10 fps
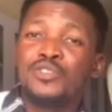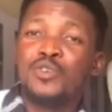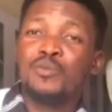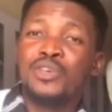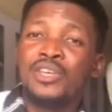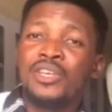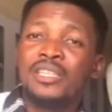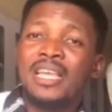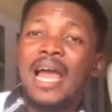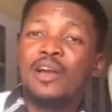to be
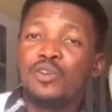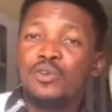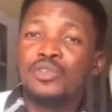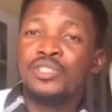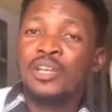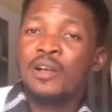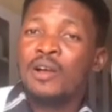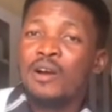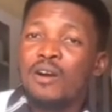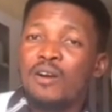diagnosed
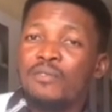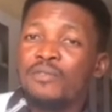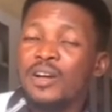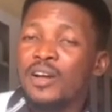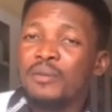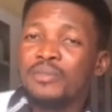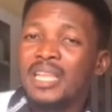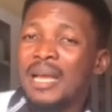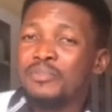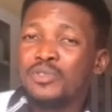of
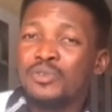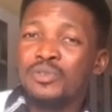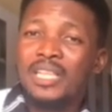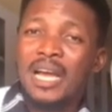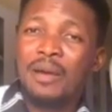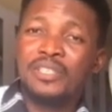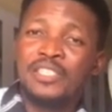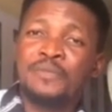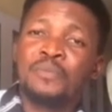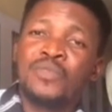type 2
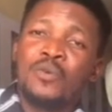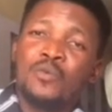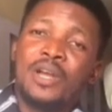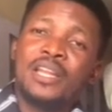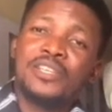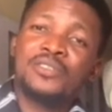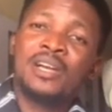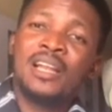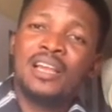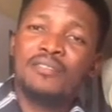diabetes. When the
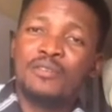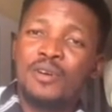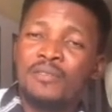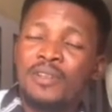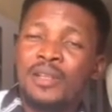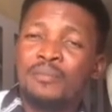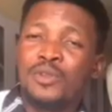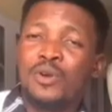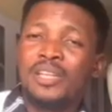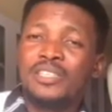sugar level of the
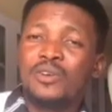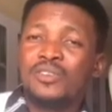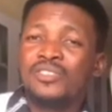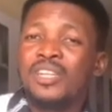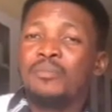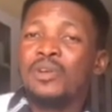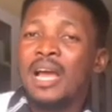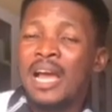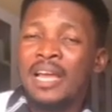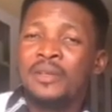blood is considerably
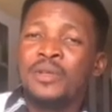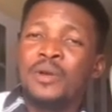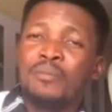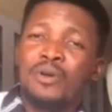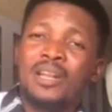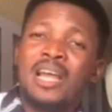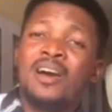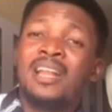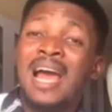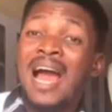high, but
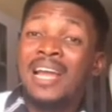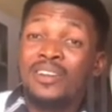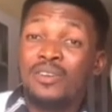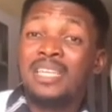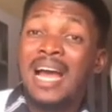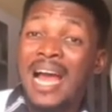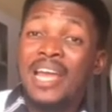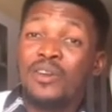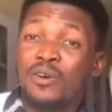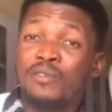not high
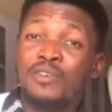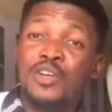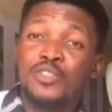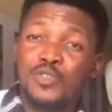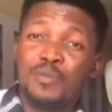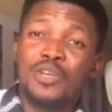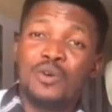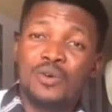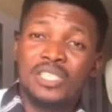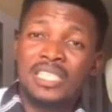enough to be
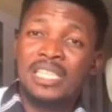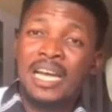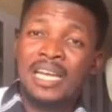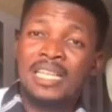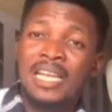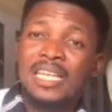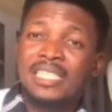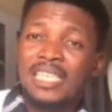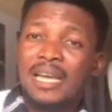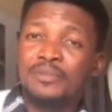considered
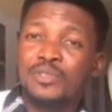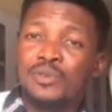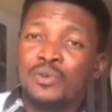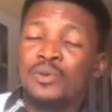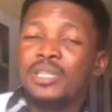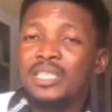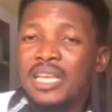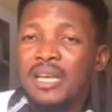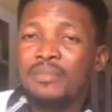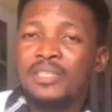type 2
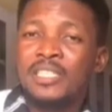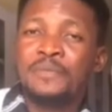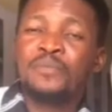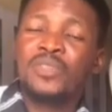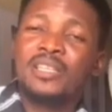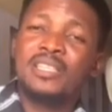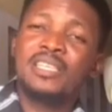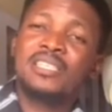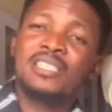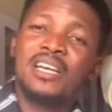diabetes.
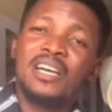This